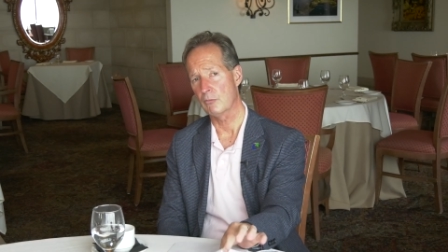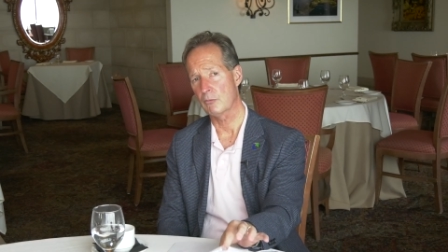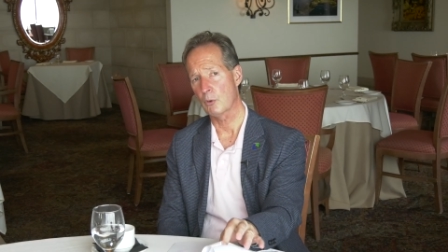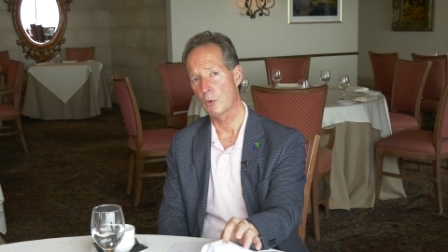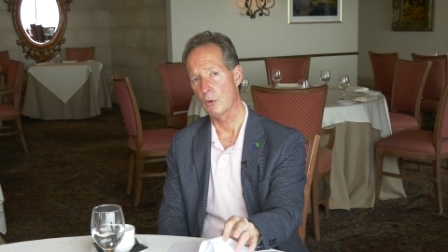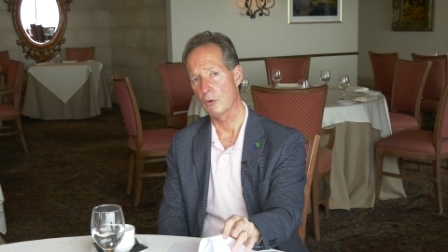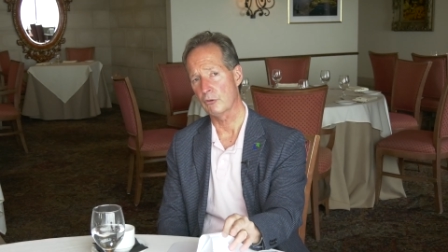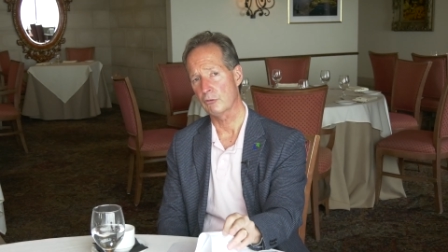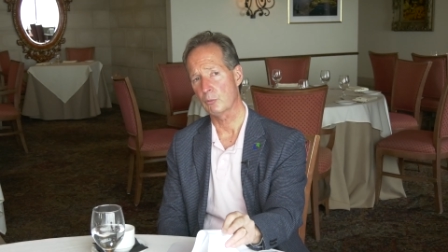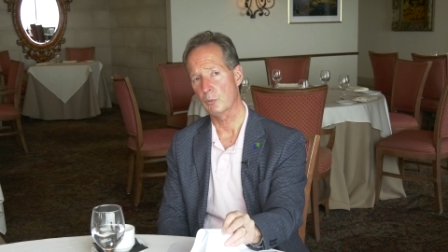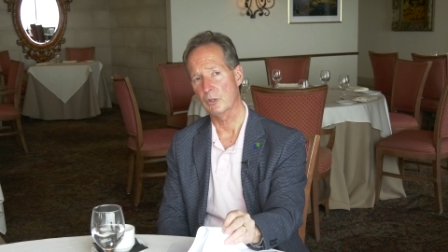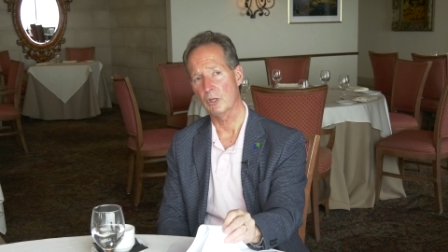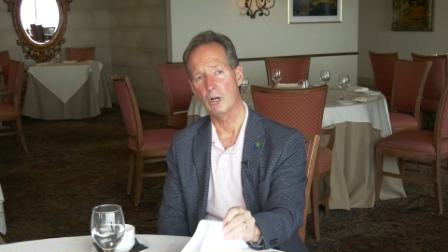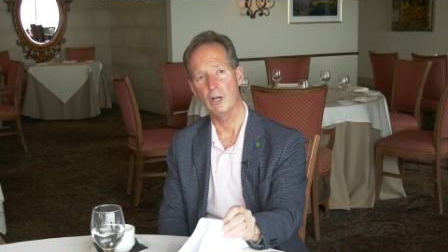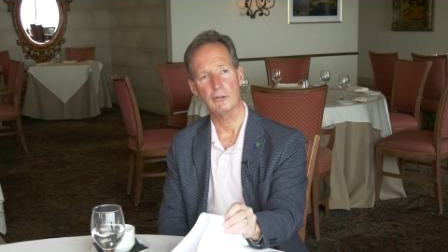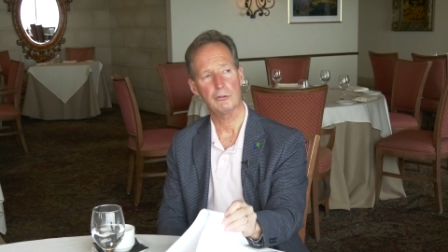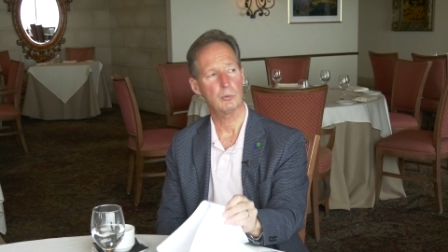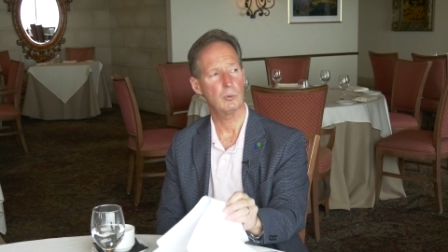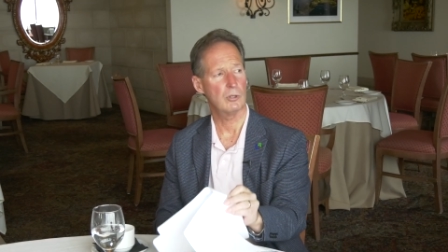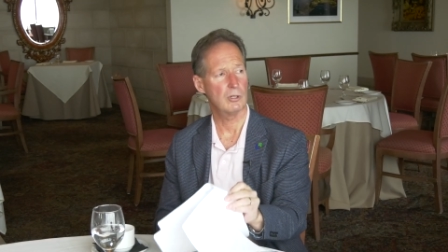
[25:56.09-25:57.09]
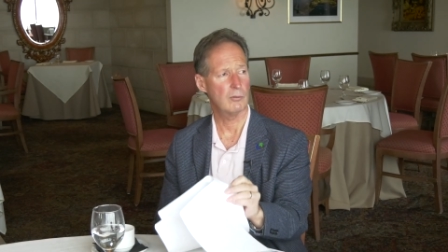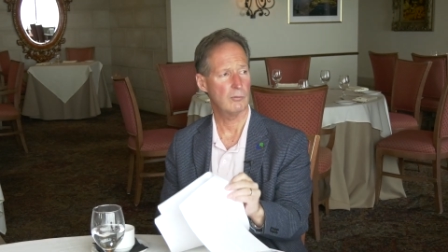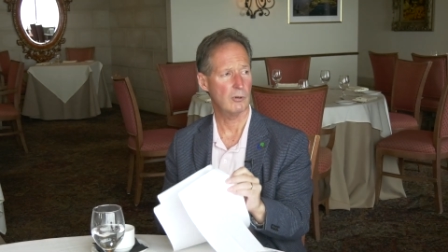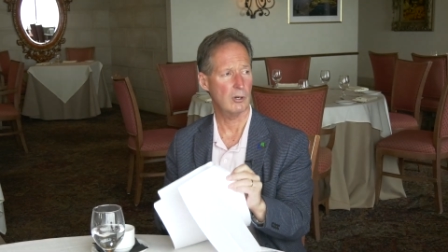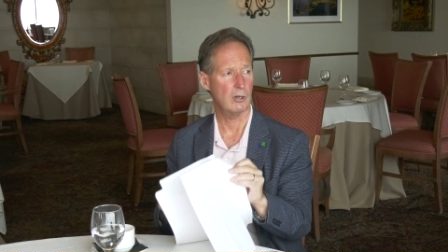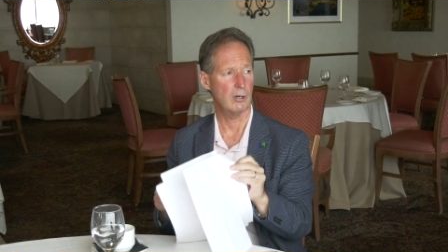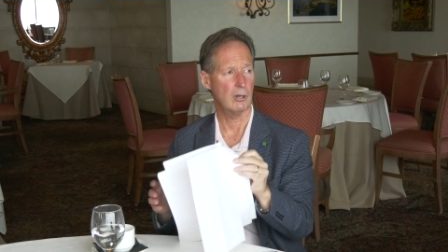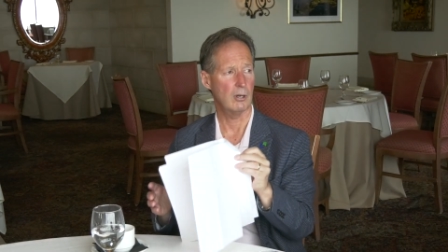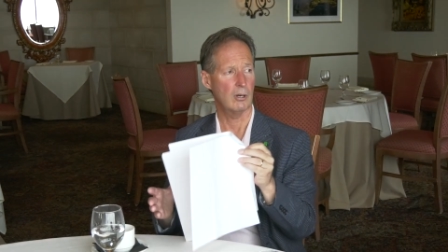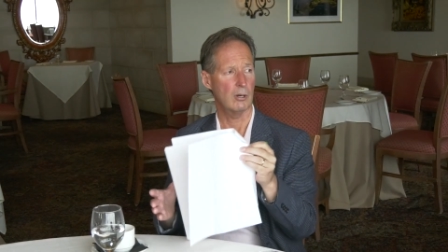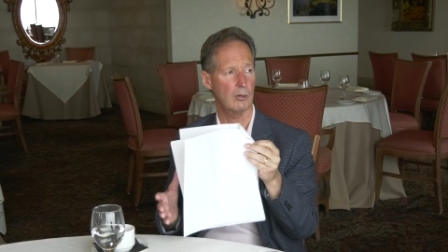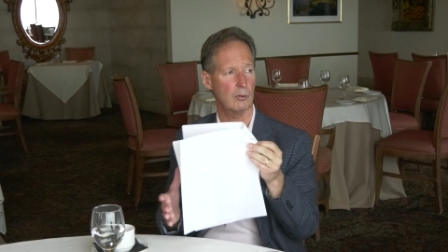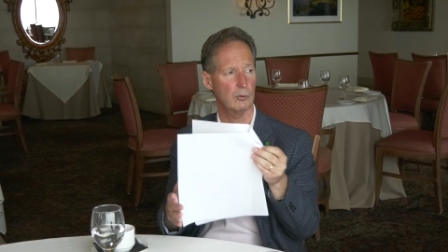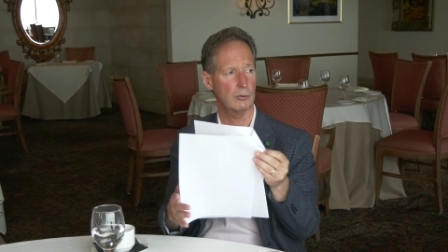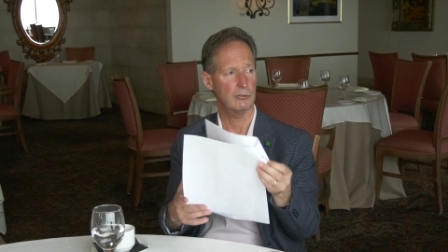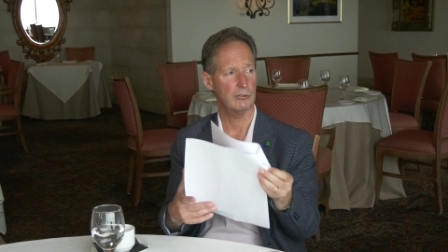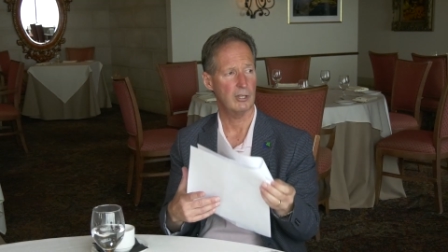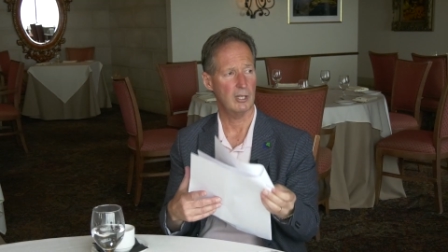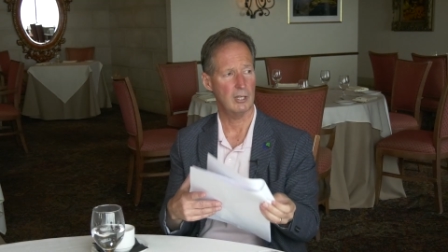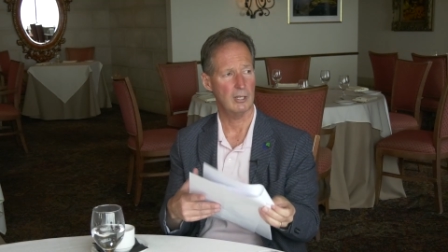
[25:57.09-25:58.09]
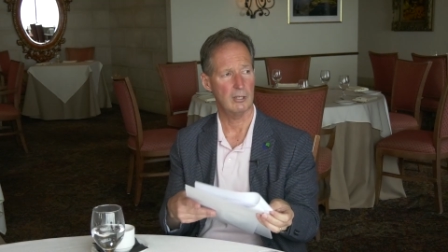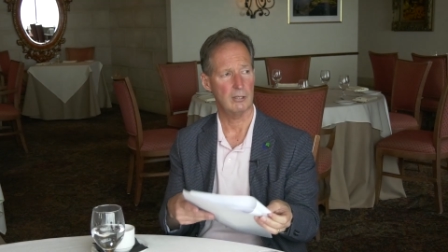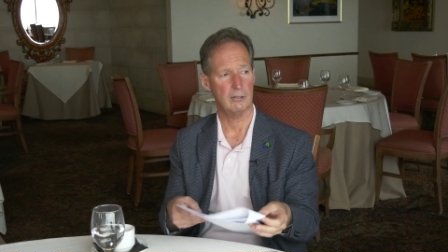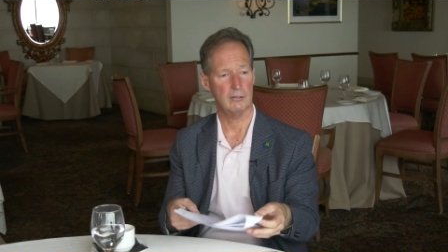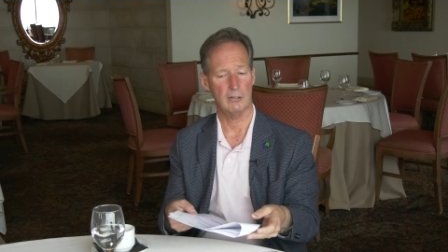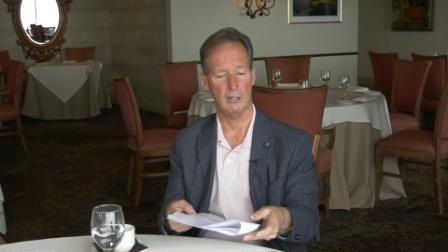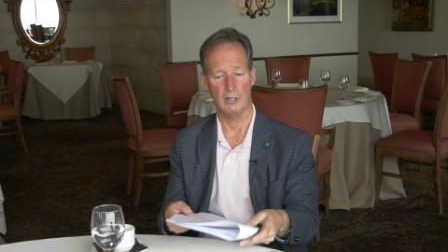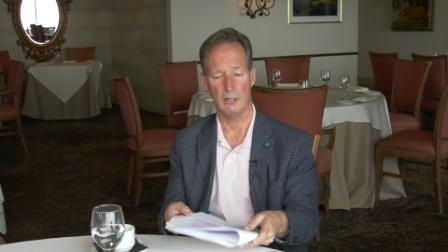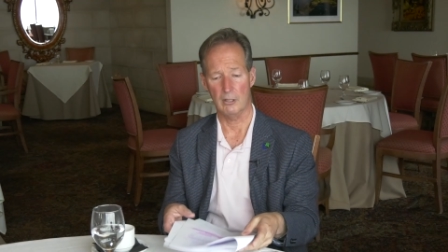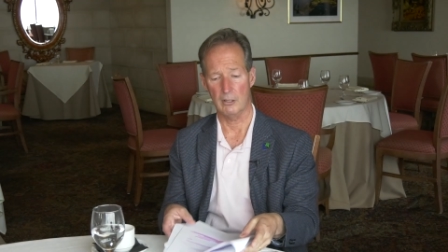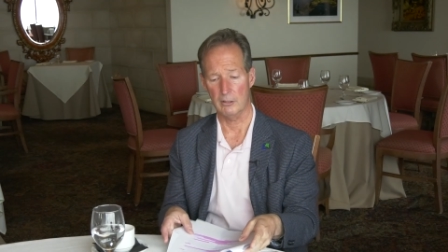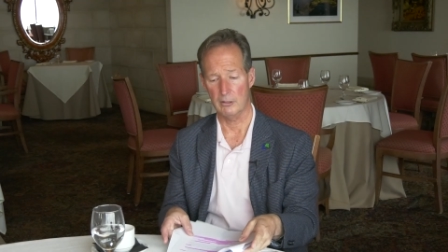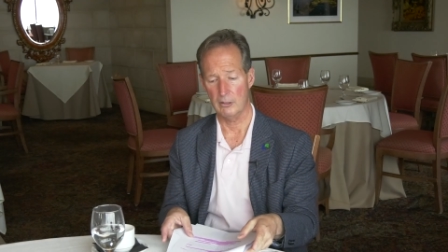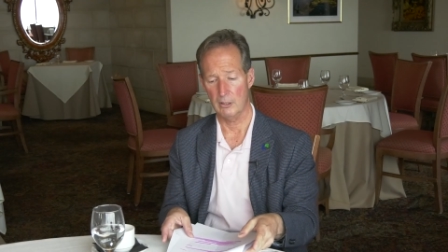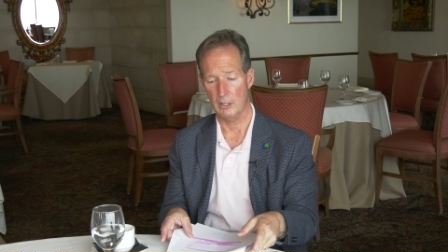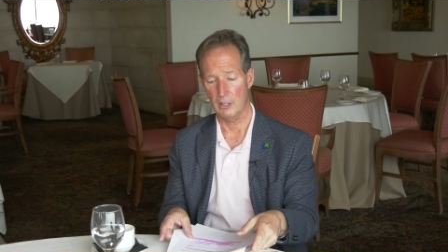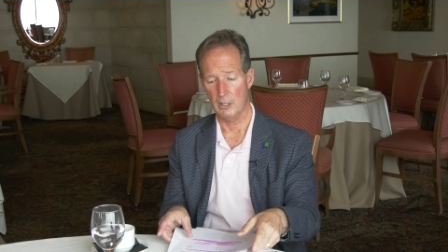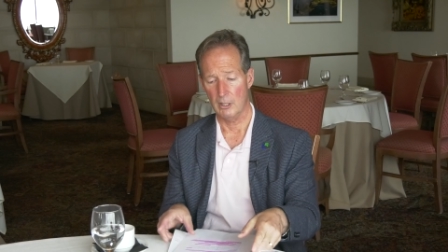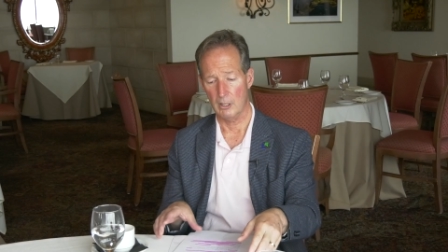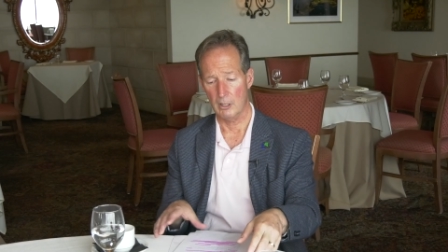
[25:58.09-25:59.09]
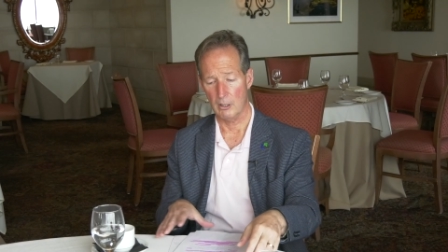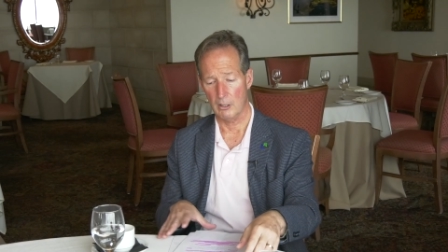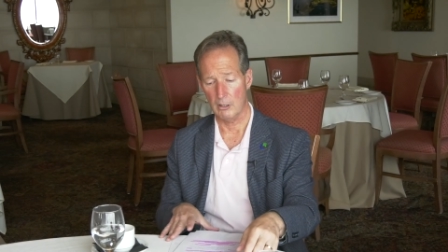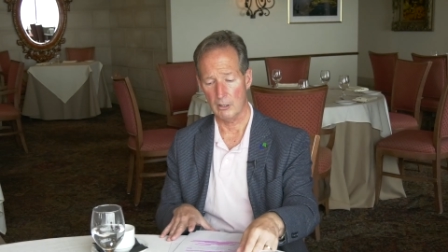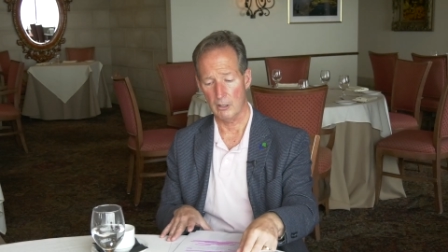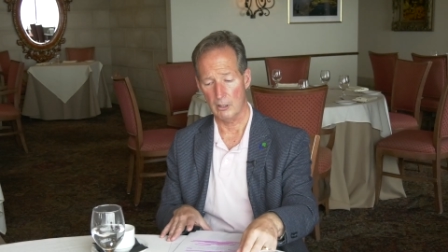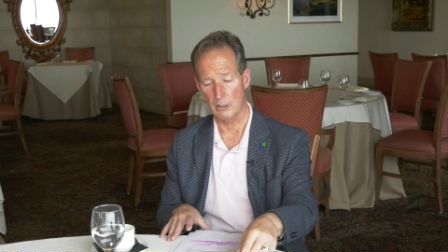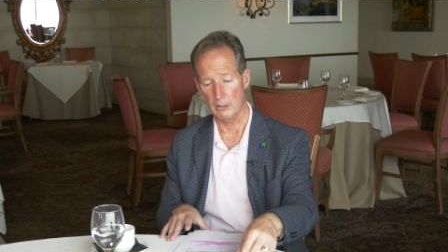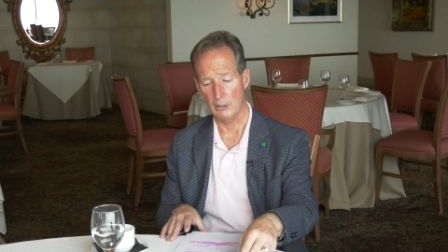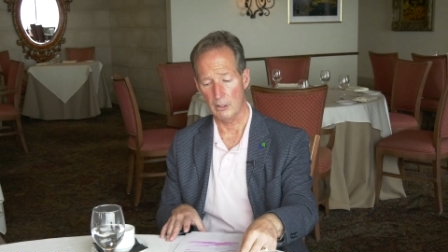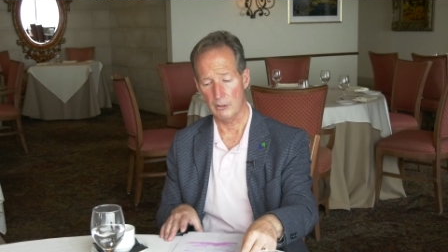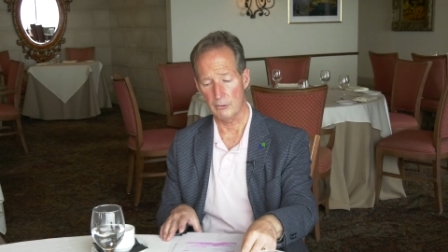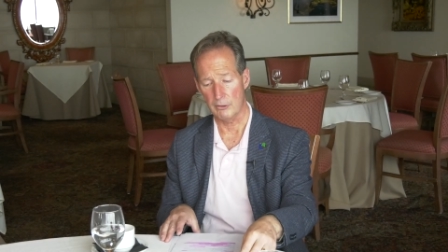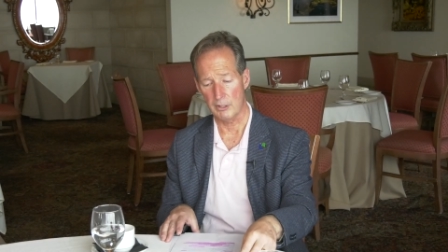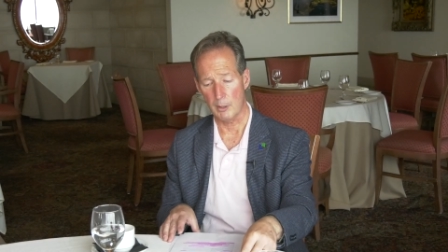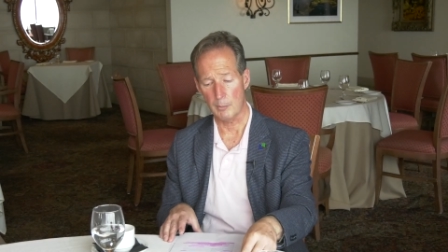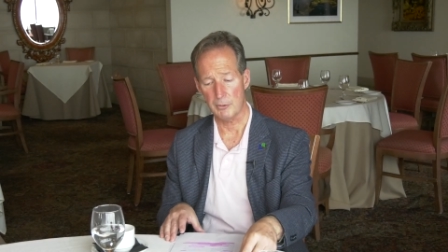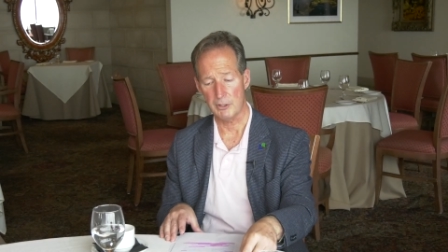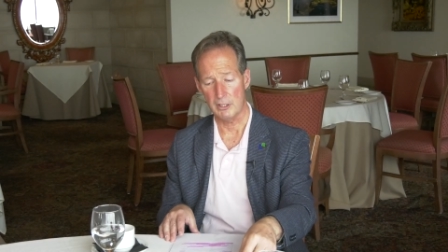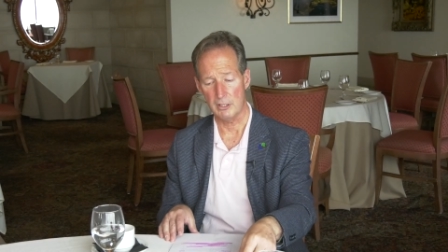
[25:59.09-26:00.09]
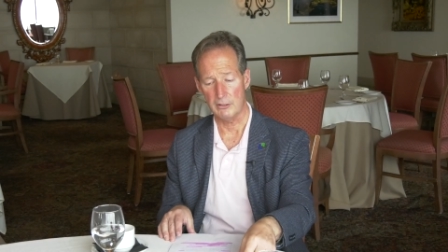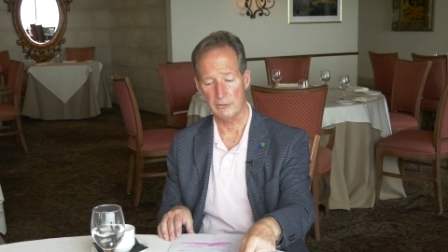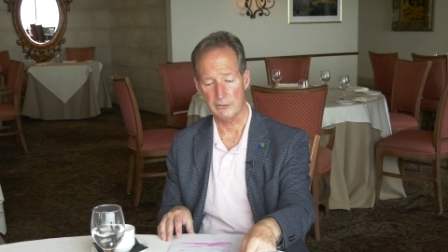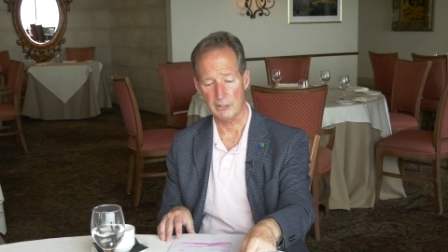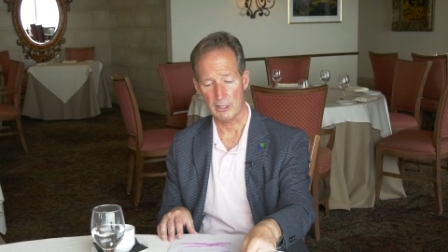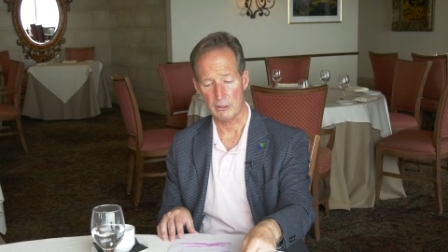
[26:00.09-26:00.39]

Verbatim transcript: of course, we lost one of our, our lieutenant, uh, uh our deputies